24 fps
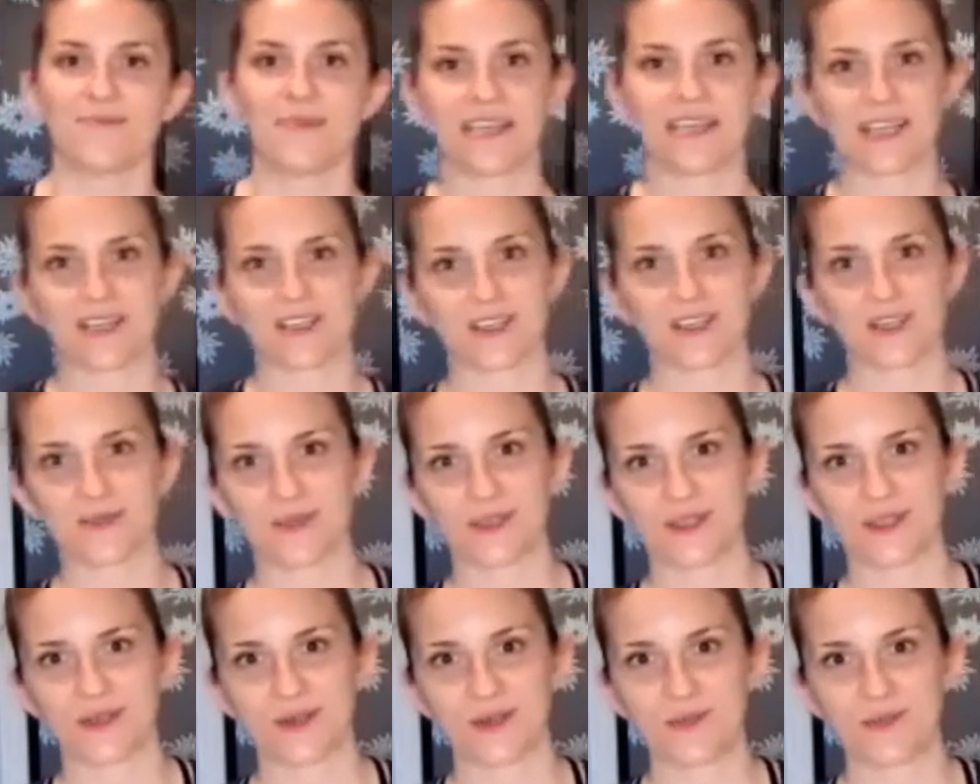Making sure
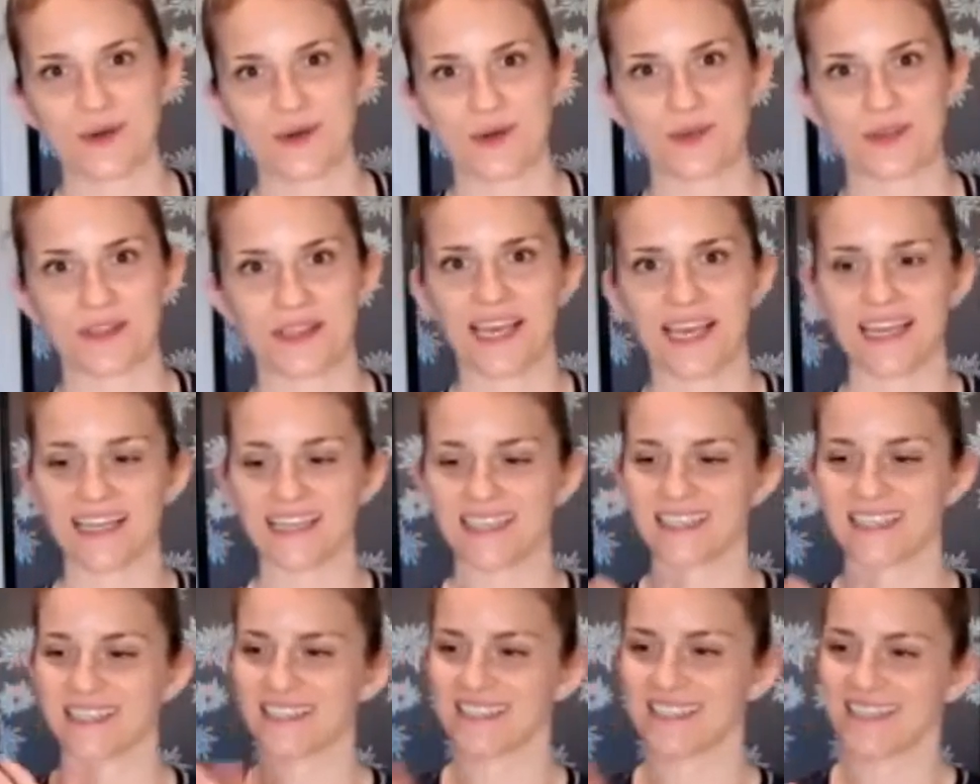we're doing both
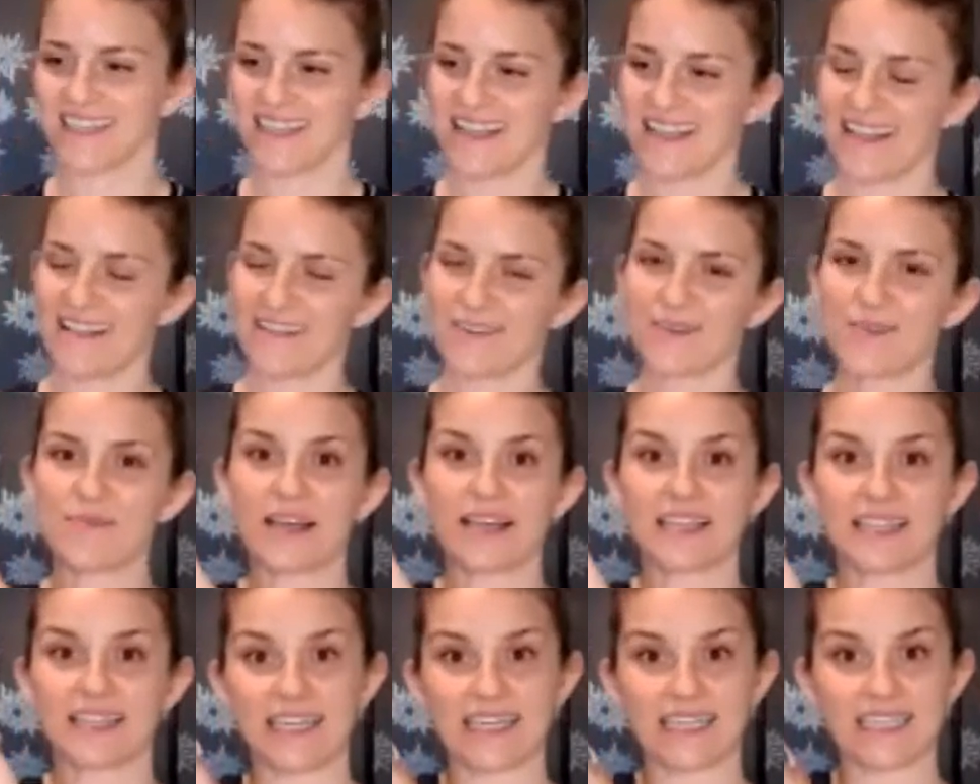legs. We
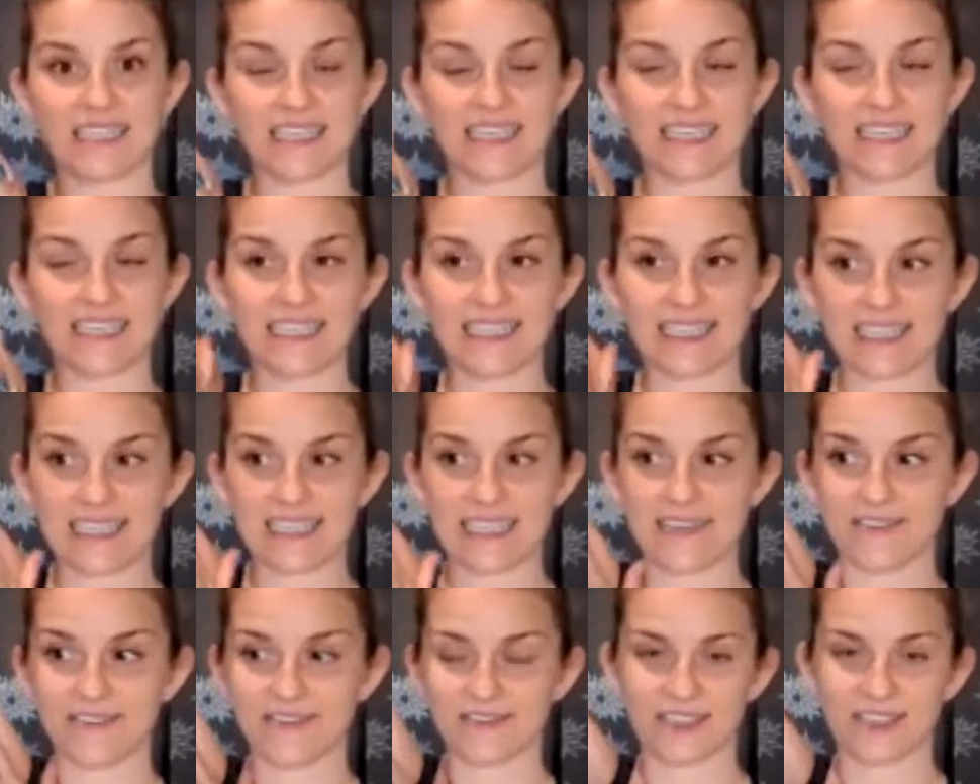might like to
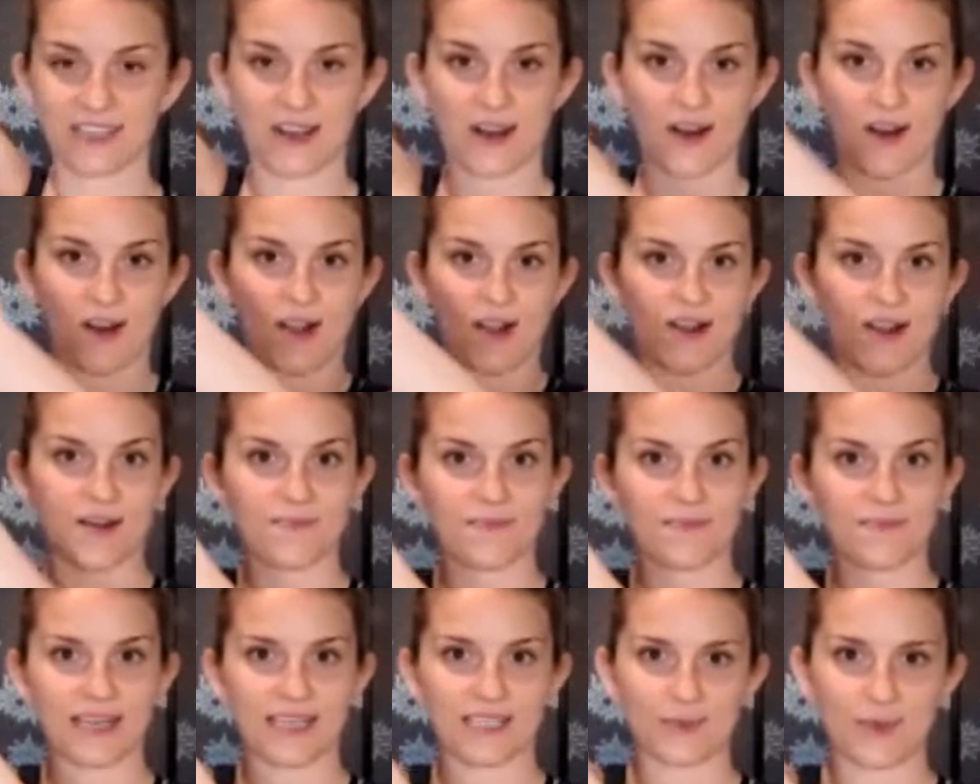lift our
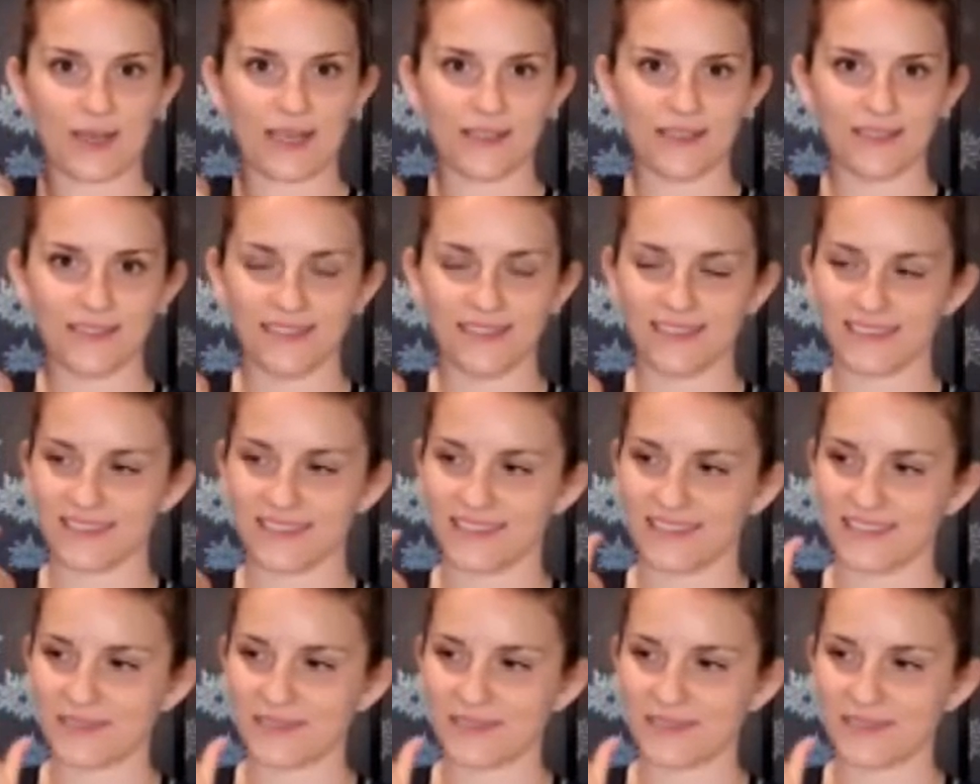arm as well.